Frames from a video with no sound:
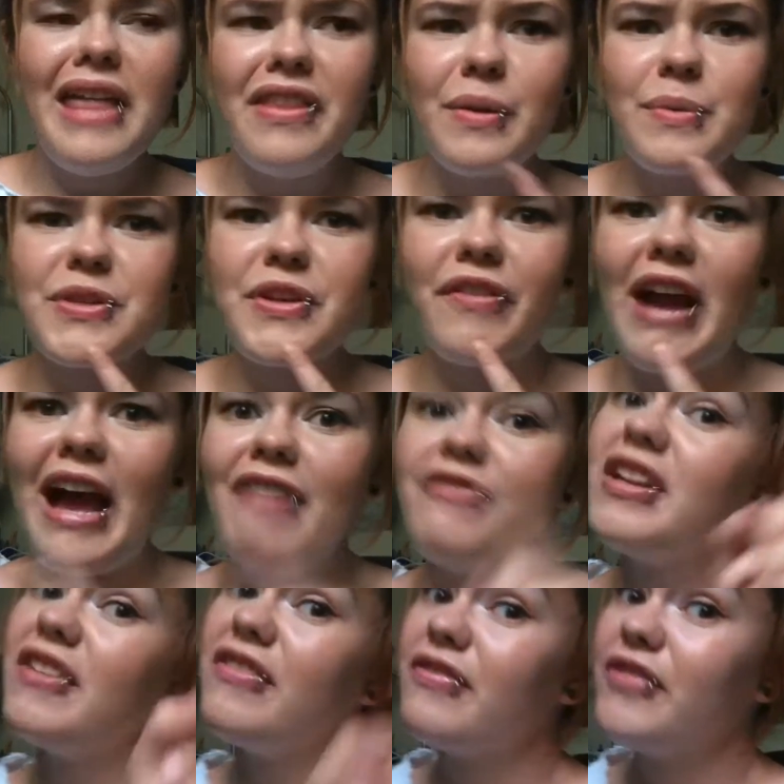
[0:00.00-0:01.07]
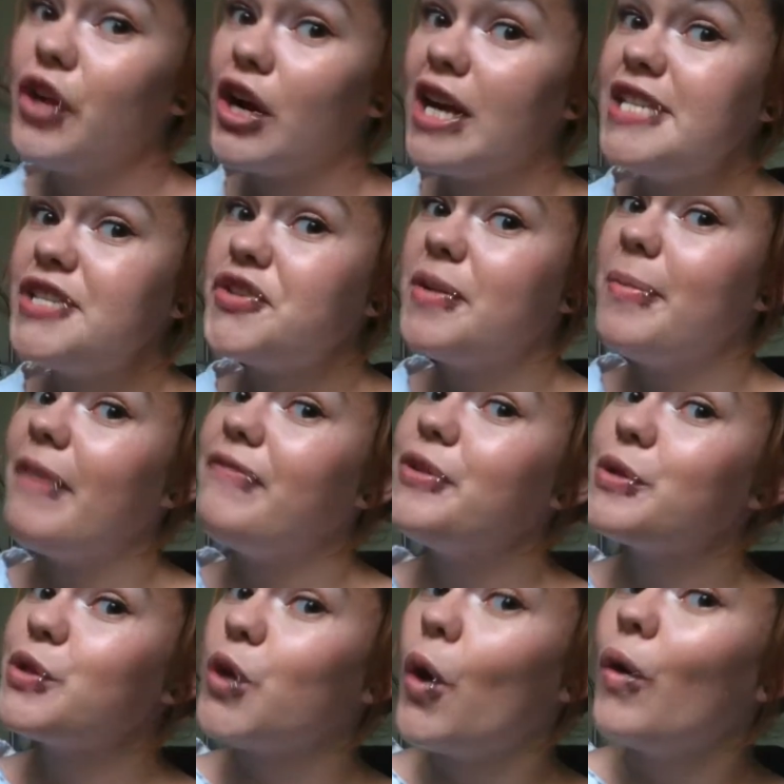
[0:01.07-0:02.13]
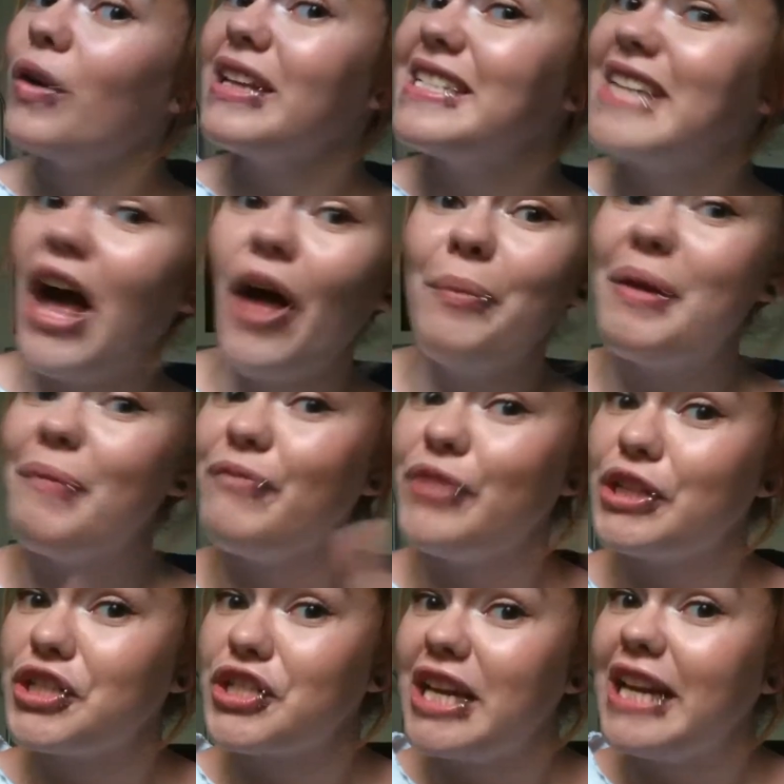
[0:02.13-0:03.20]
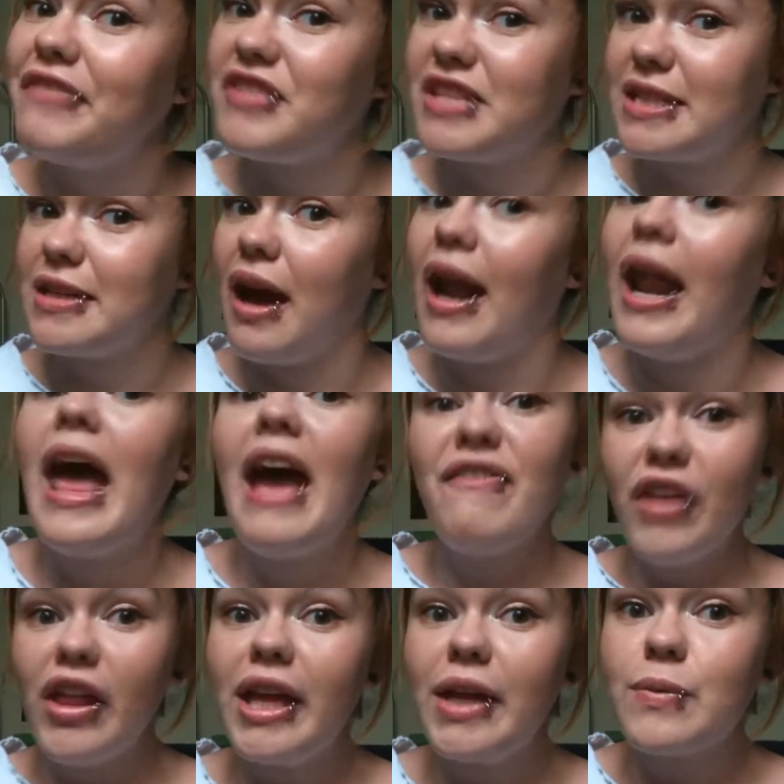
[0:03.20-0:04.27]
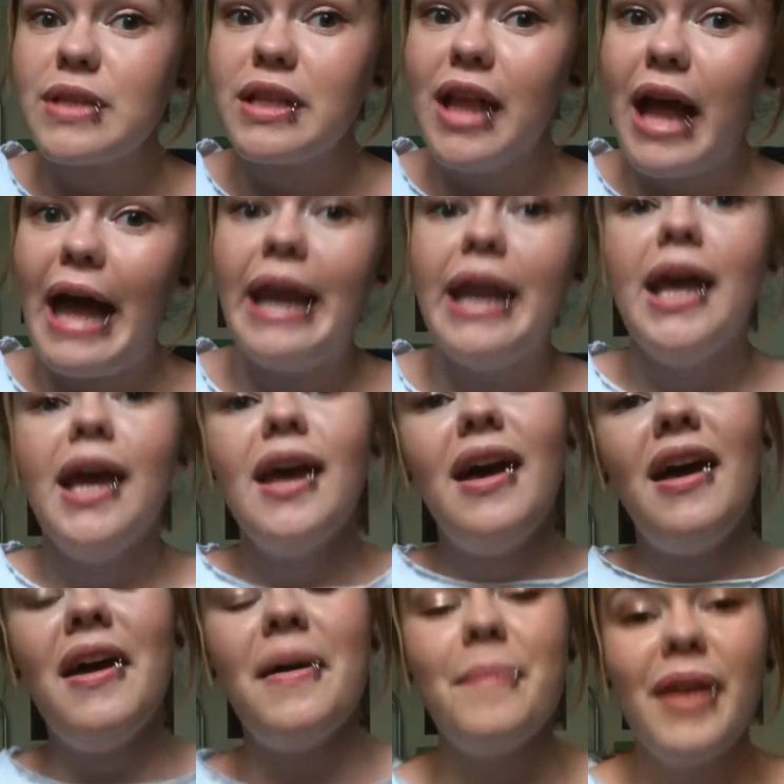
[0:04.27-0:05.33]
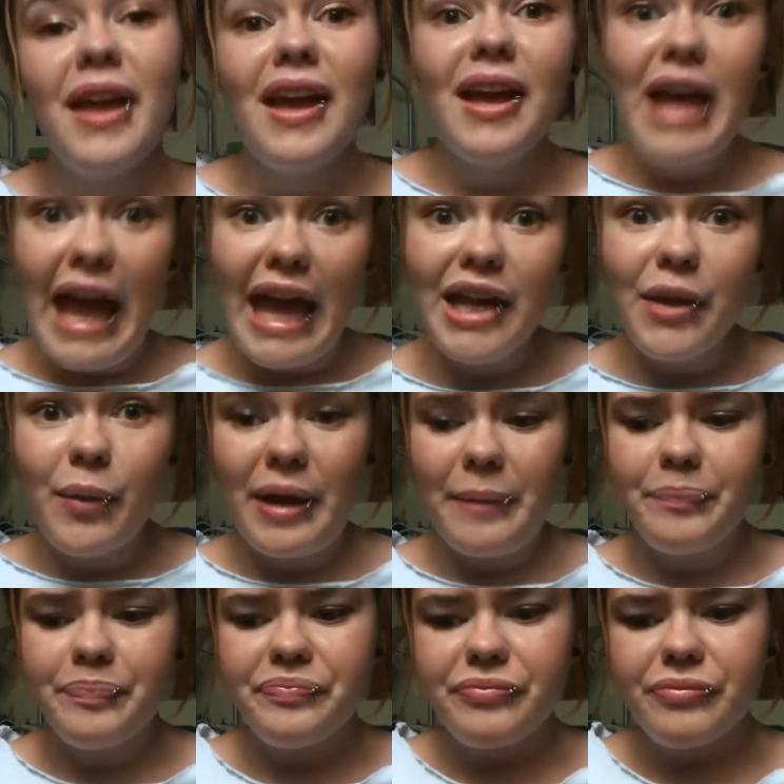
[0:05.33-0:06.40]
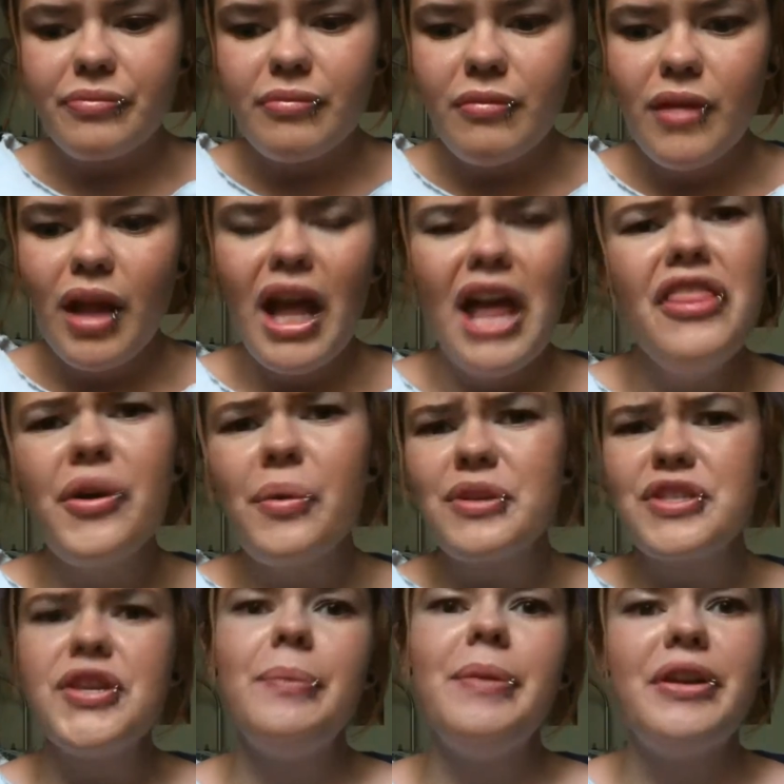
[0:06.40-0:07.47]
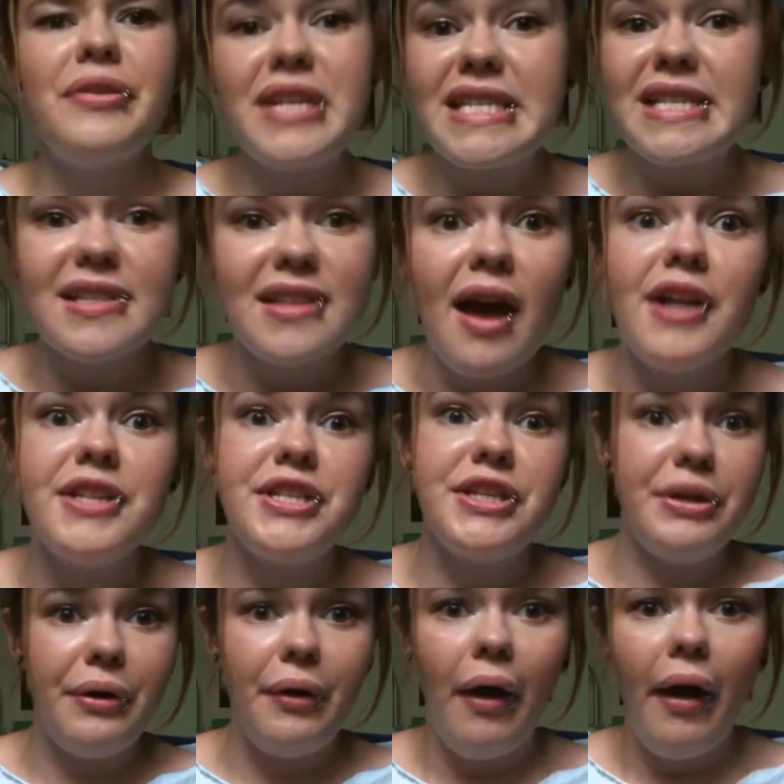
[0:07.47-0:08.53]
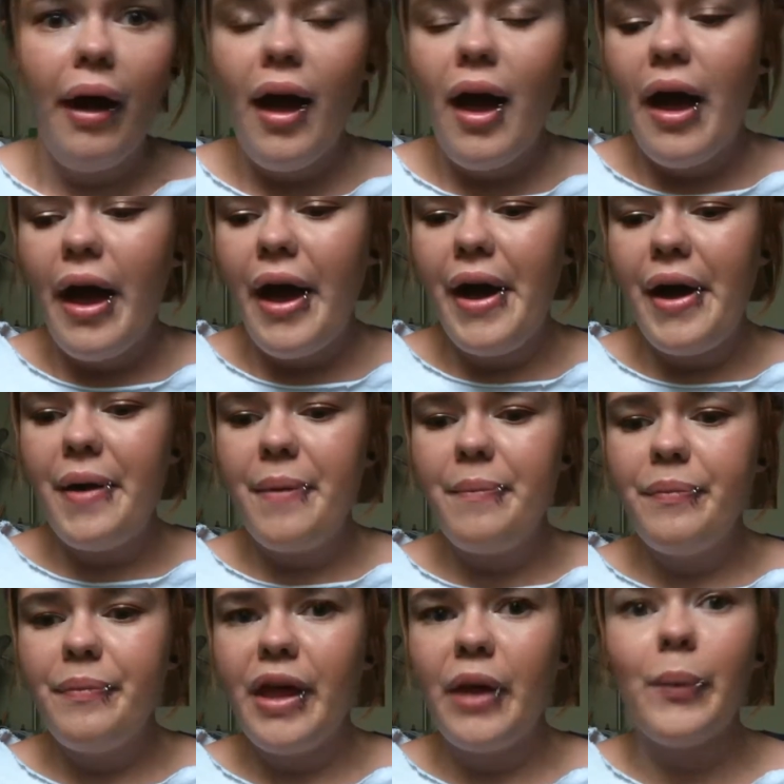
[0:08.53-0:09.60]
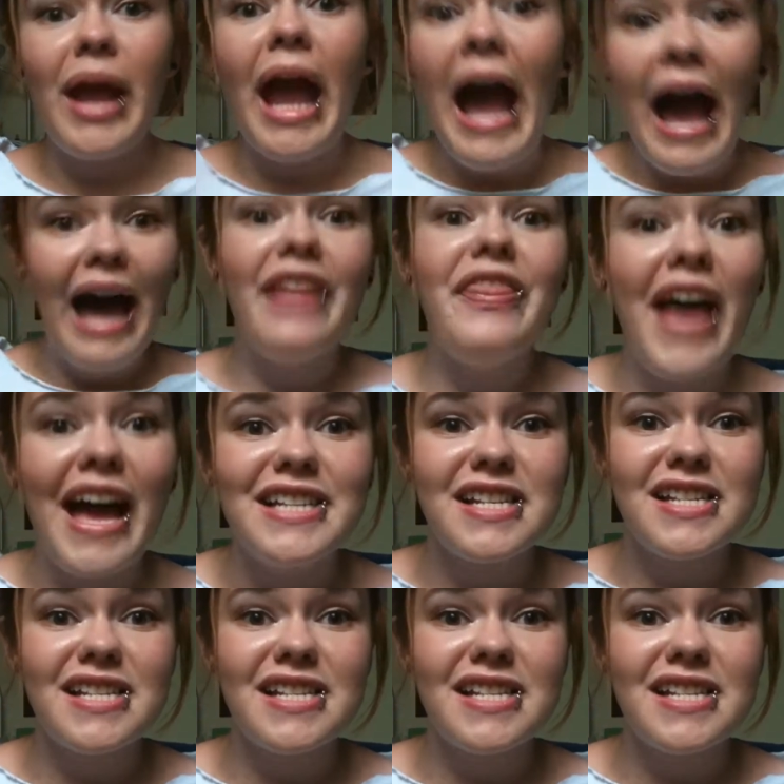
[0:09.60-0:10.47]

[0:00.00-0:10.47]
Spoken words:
think it was over half. If you're a history buff, you can totally tell me I'm full of shit. If it's not, I felt like it was a lot. Anyway, and there were so many reasons not to. And we had that